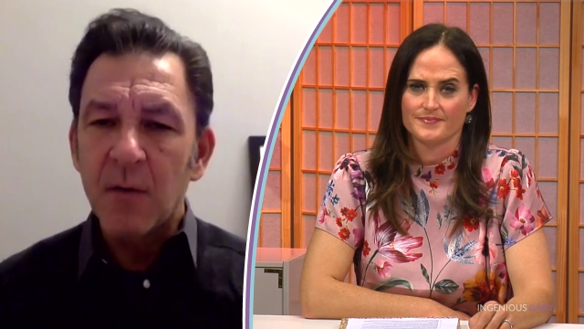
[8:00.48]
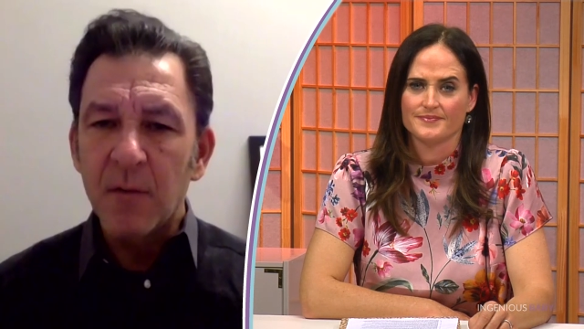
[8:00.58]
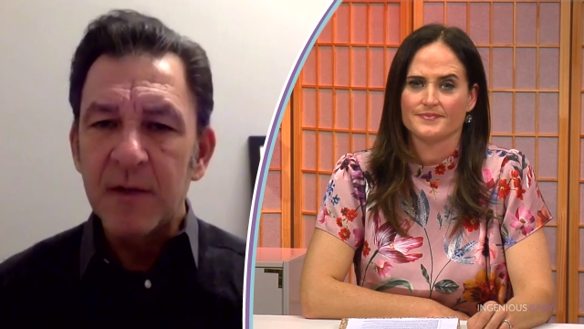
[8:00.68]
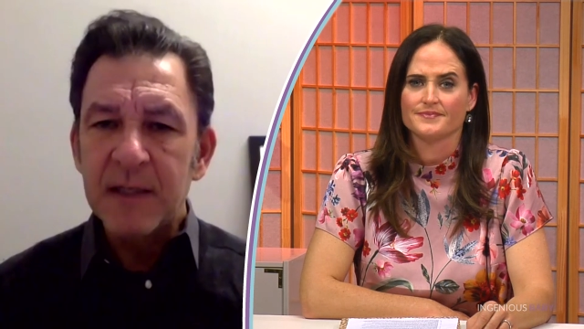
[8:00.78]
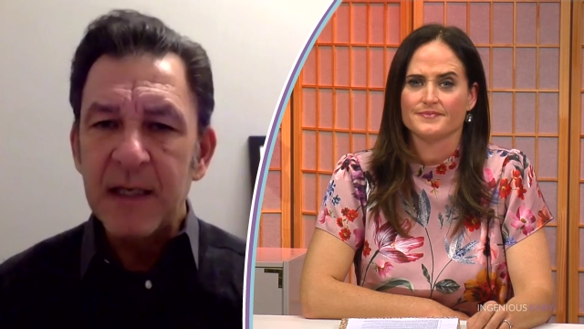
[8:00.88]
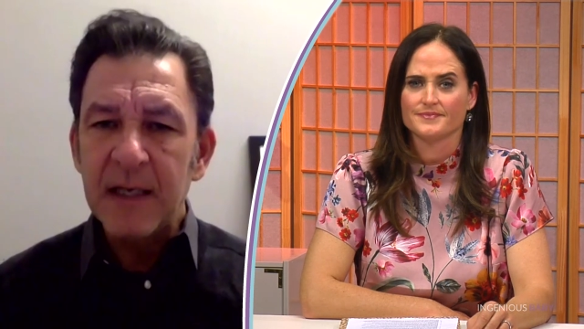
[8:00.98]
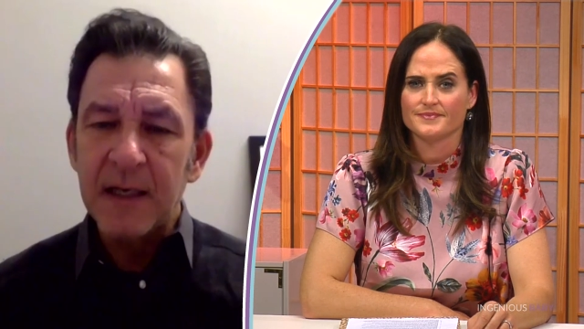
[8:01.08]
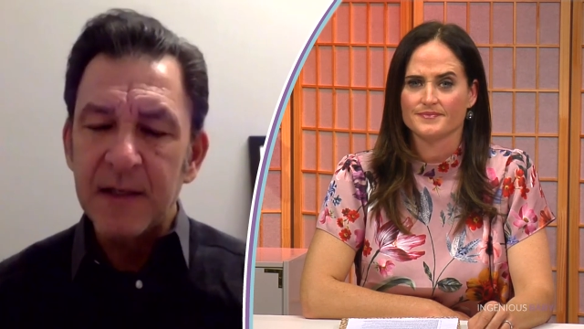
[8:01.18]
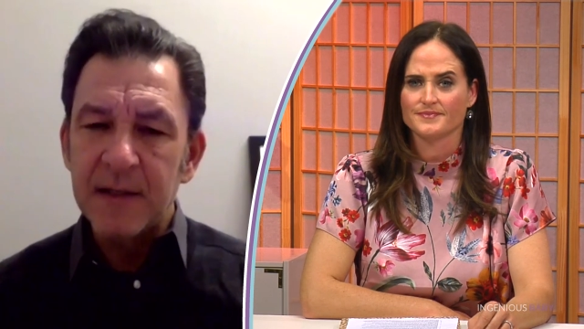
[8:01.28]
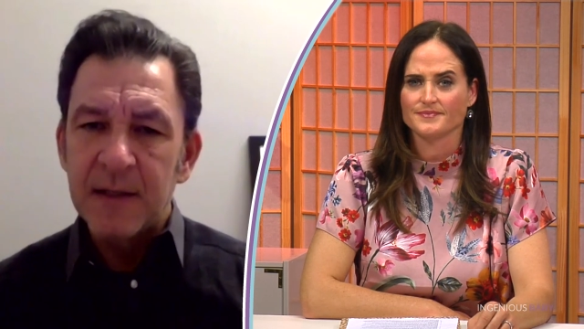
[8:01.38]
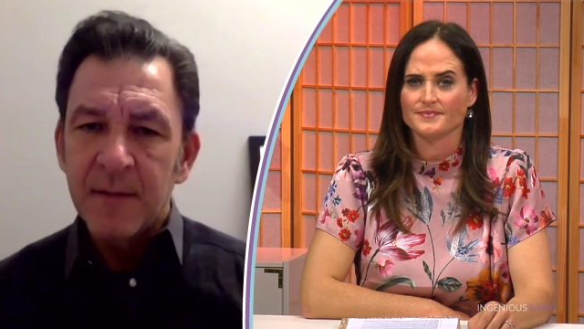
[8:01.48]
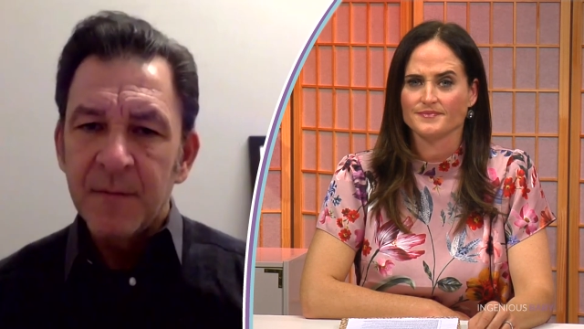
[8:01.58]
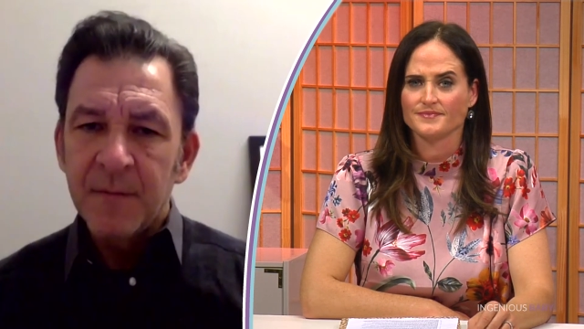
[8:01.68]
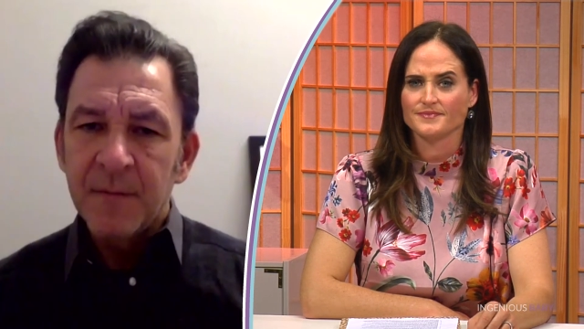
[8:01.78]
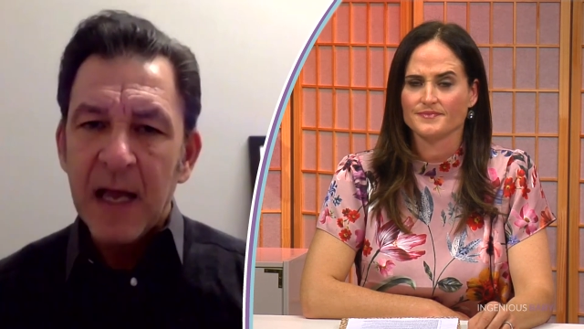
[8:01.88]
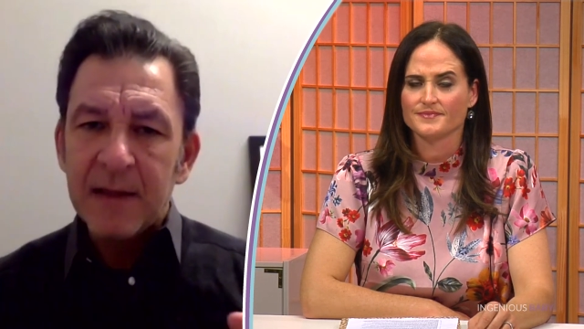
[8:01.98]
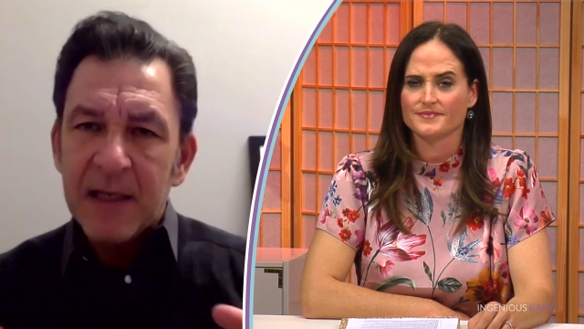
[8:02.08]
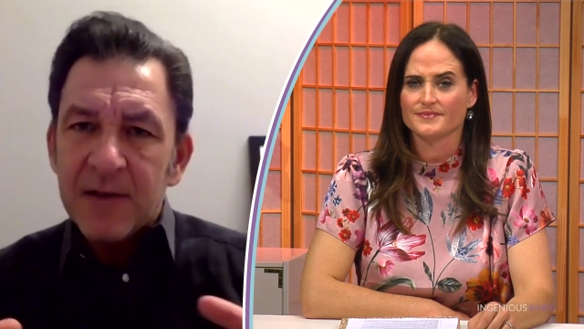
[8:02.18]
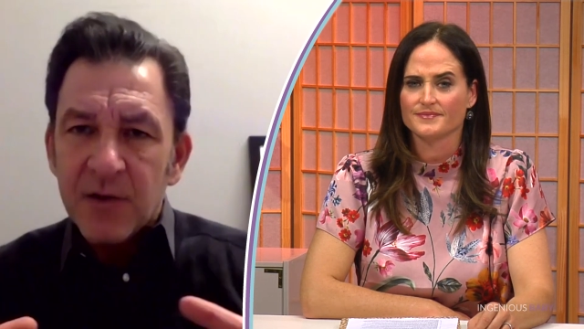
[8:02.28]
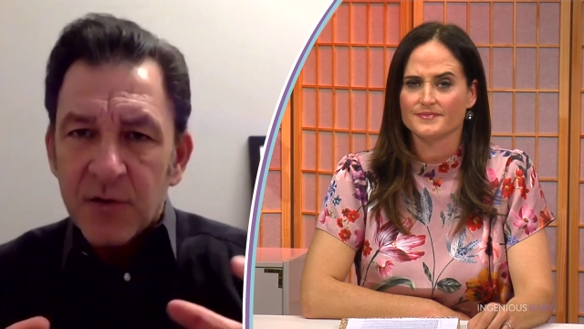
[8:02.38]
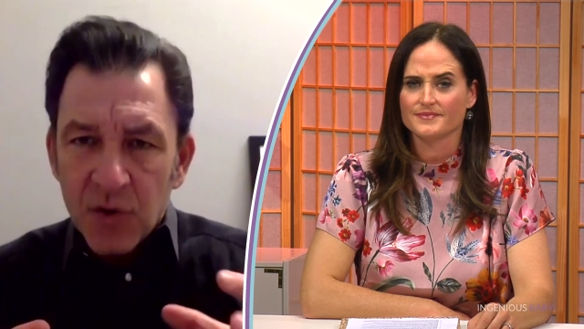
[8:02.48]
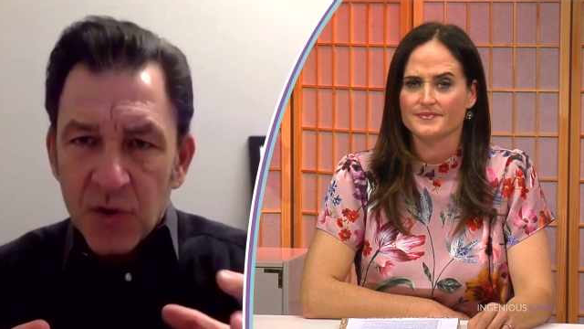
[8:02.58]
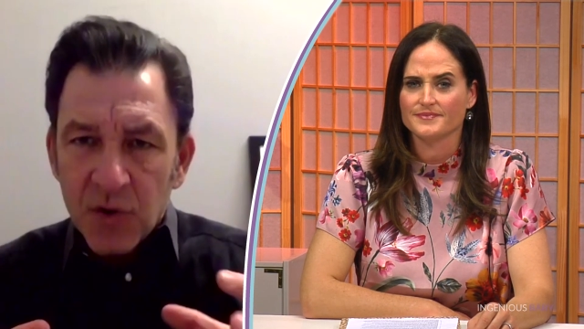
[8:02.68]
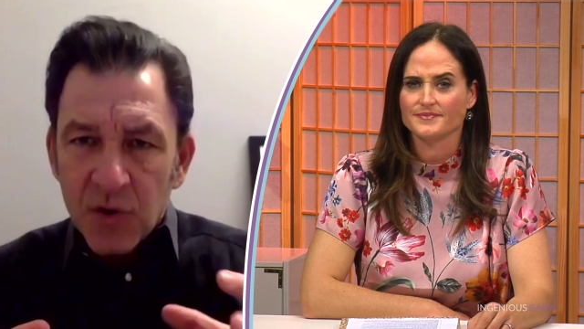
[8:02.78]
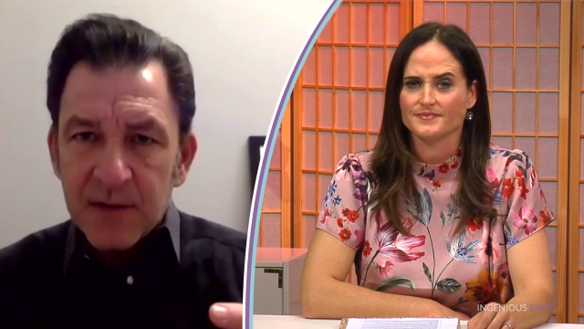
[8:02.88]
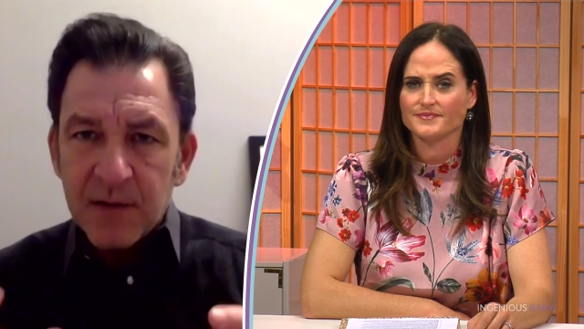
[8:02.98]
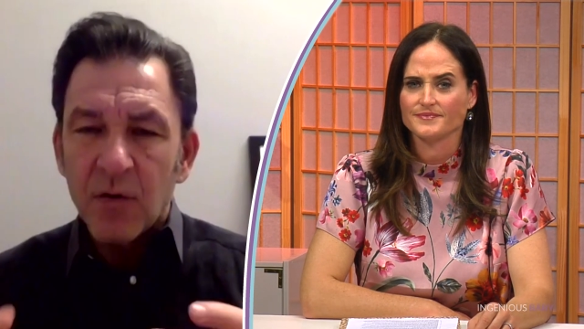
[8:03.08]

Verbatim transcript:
Speaker 1: what we're seeing is that these are traits,